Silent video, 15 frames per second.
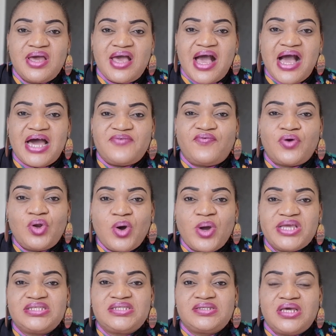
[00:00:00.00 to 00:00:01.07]
And for
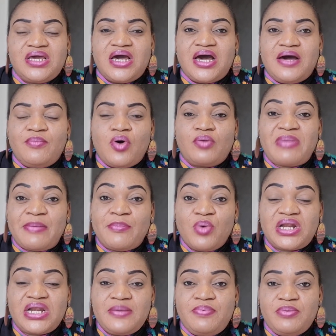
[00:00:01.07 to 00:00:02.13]
Lloyds, on my
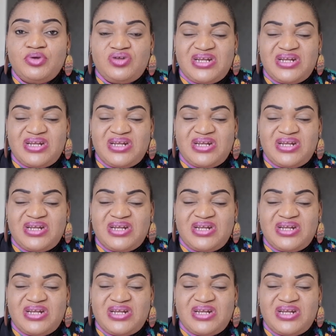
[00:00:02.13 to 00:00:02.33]
monthly payment, you know,